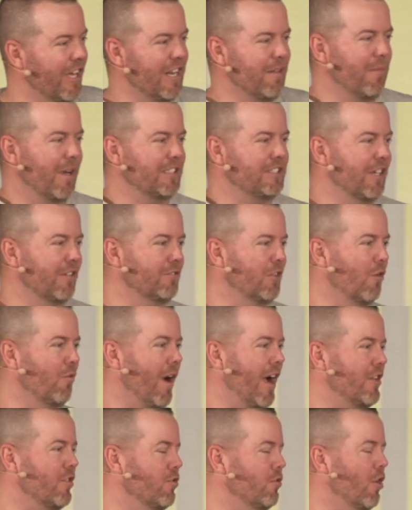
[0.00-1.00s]
letting myself know,
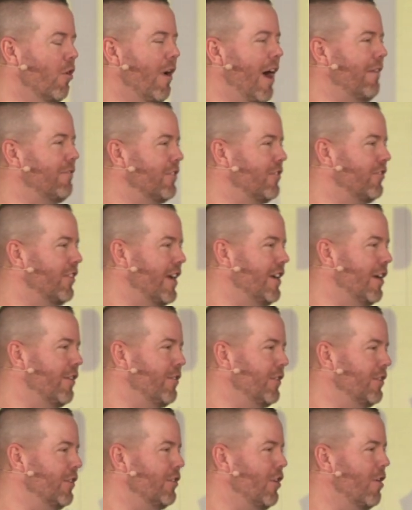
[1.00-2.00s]
Ryan, you don't have to say
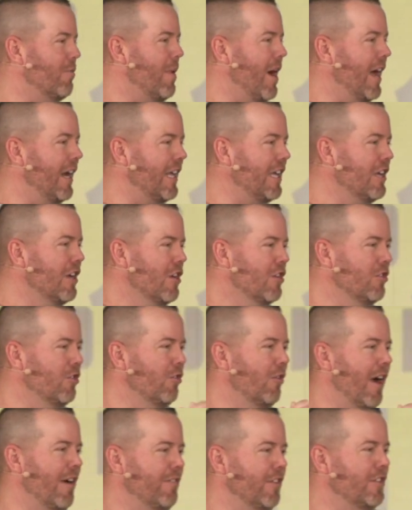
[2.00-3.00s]
nothing to nobody. You
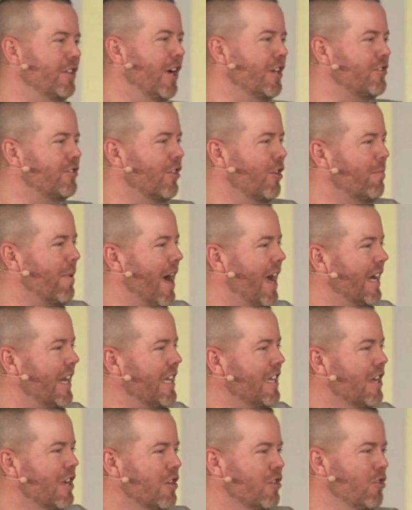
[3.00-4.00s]
don't have to touch nobody.